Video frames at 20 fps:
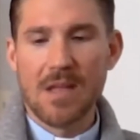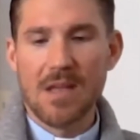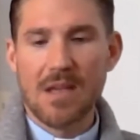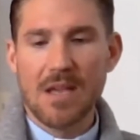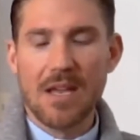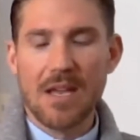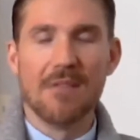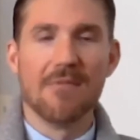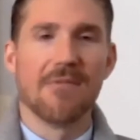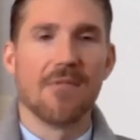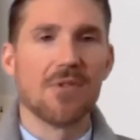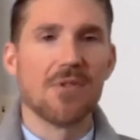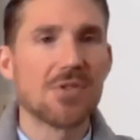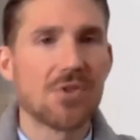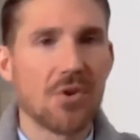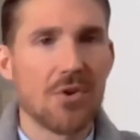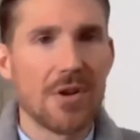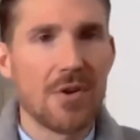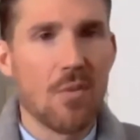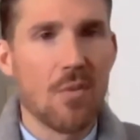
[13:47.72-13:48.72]
In
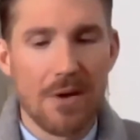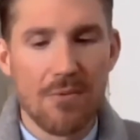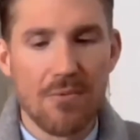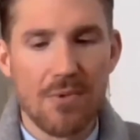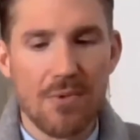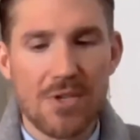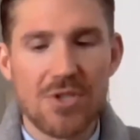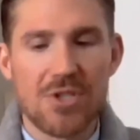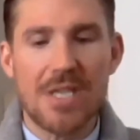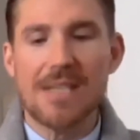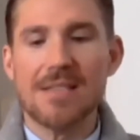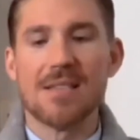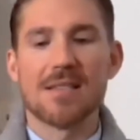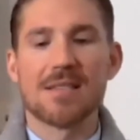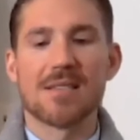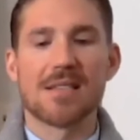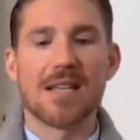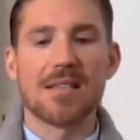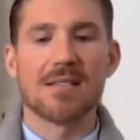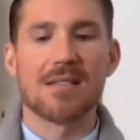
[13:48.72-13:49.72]
verse 31, when
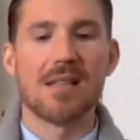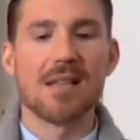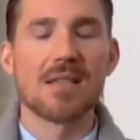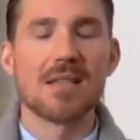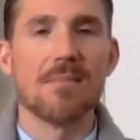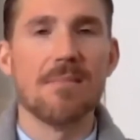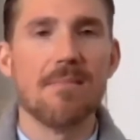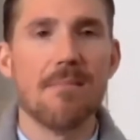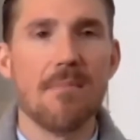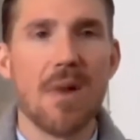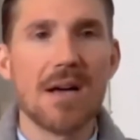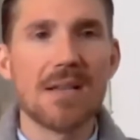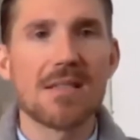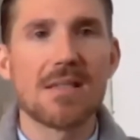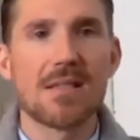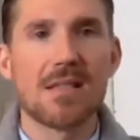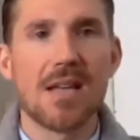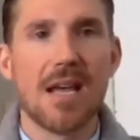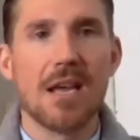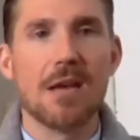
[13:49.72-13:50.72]
Jesus says this
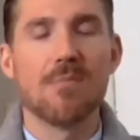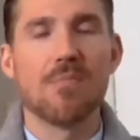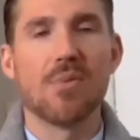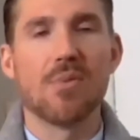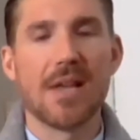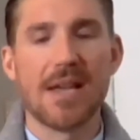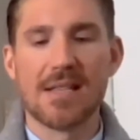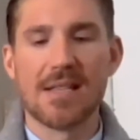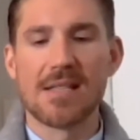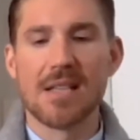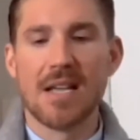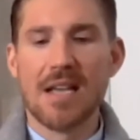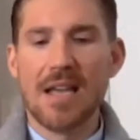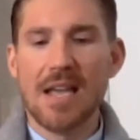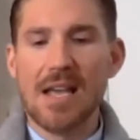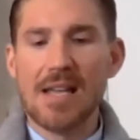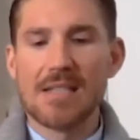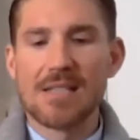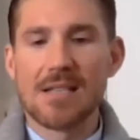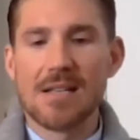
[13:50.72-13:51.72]
must take place,
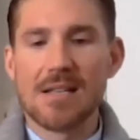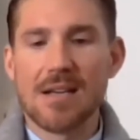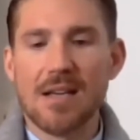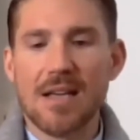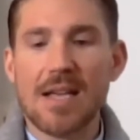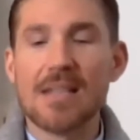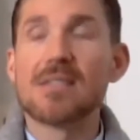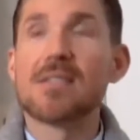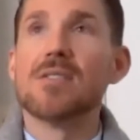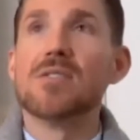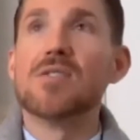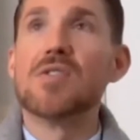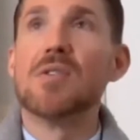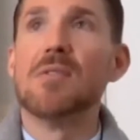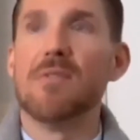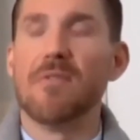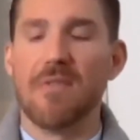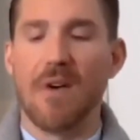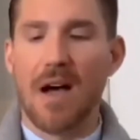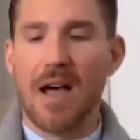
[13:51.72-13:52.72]
it's a, it's a
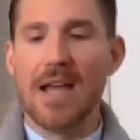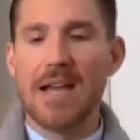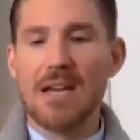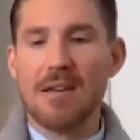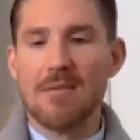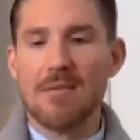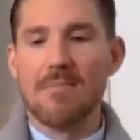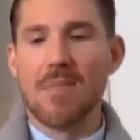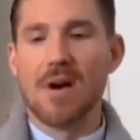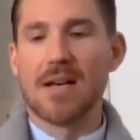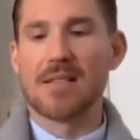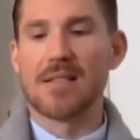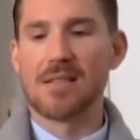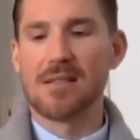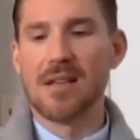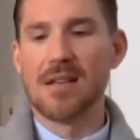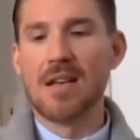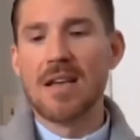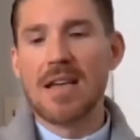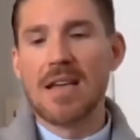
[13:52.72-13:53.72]
divine
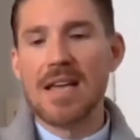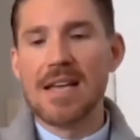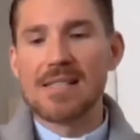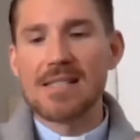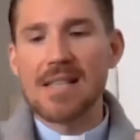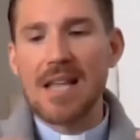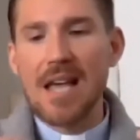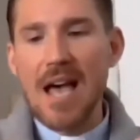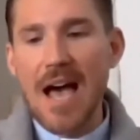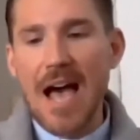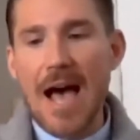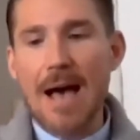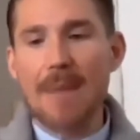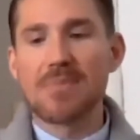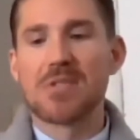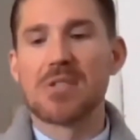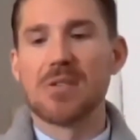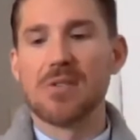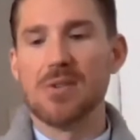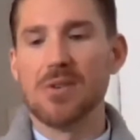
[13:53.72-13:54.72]
must. It's
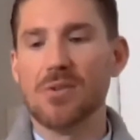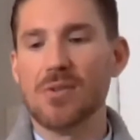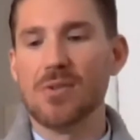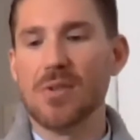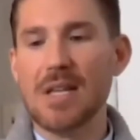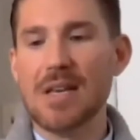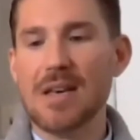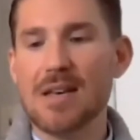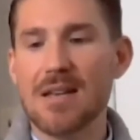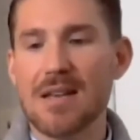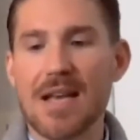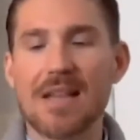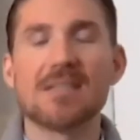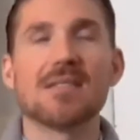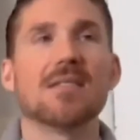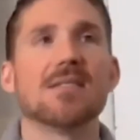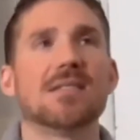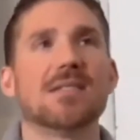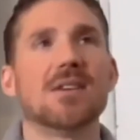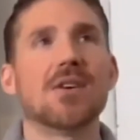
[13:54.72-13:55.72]
absolutely
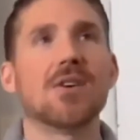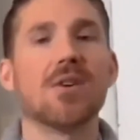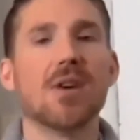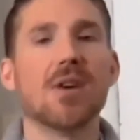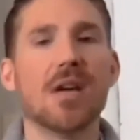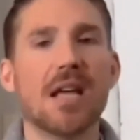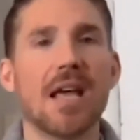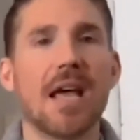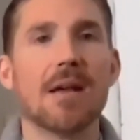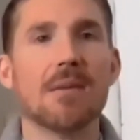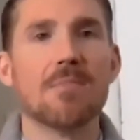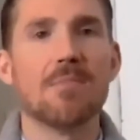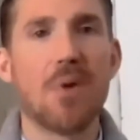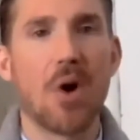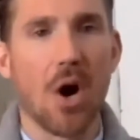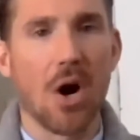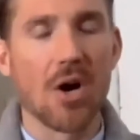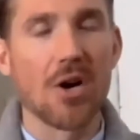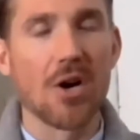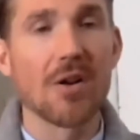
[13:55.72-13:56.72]
necessary and
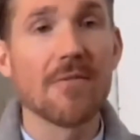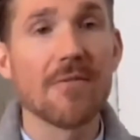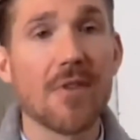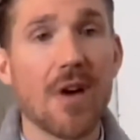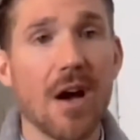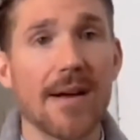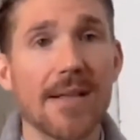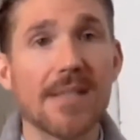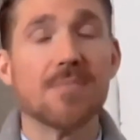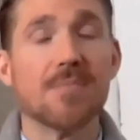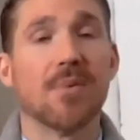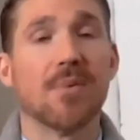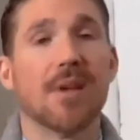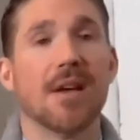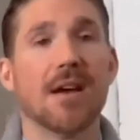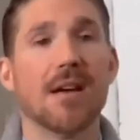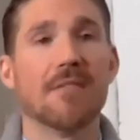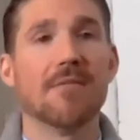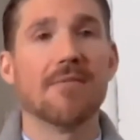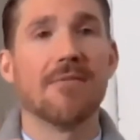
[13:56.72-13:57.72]
part of God's
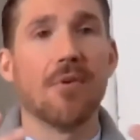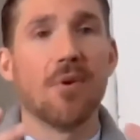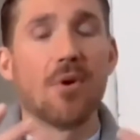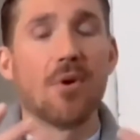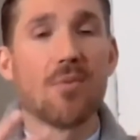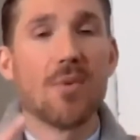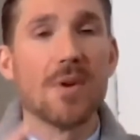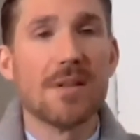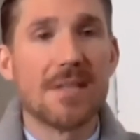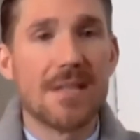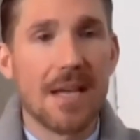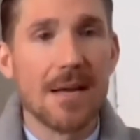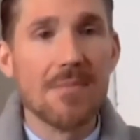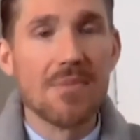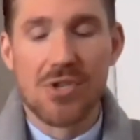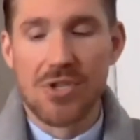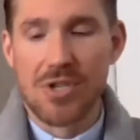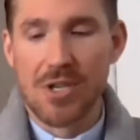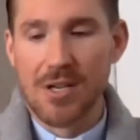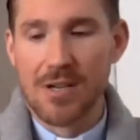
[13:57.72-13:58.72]
plan for
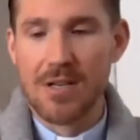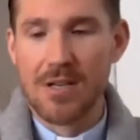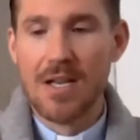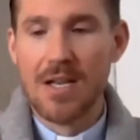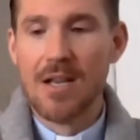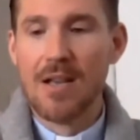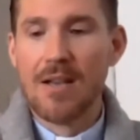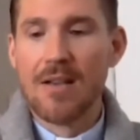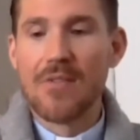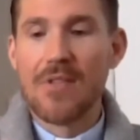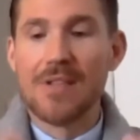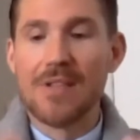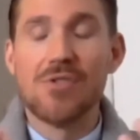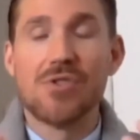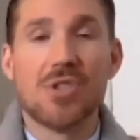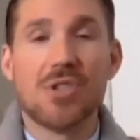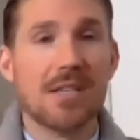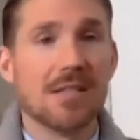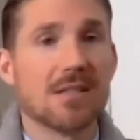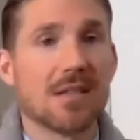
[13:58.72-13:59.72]
redemption that
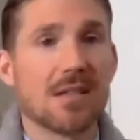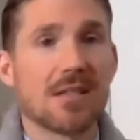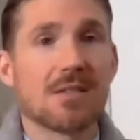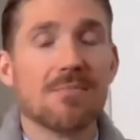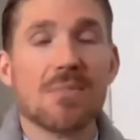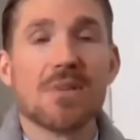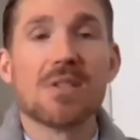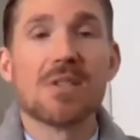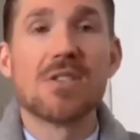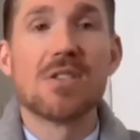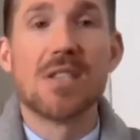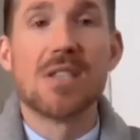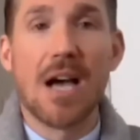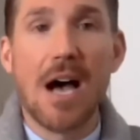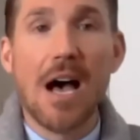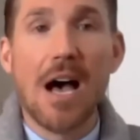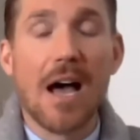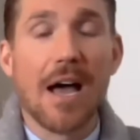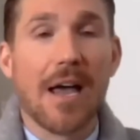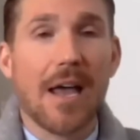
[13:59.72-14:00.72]
Jesus must
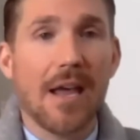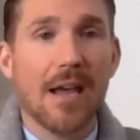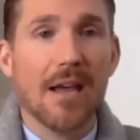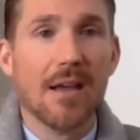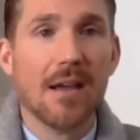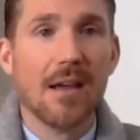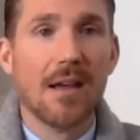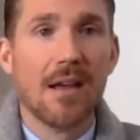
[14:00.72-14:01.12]
die